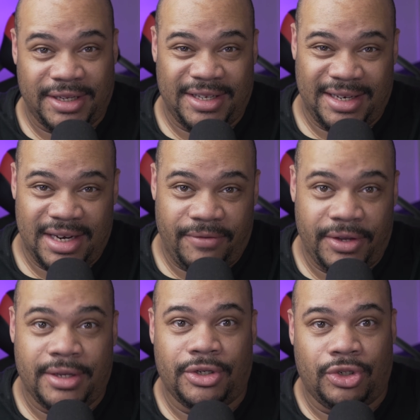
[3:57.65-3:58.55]
a
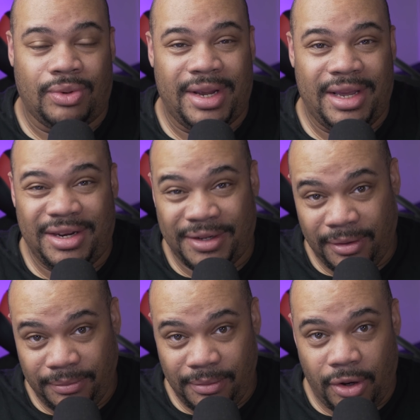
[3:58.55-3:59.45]
significant drain
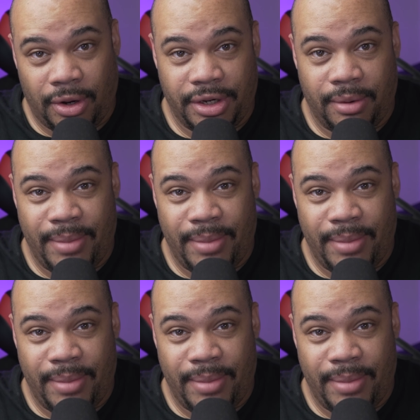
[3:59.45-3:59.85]
on your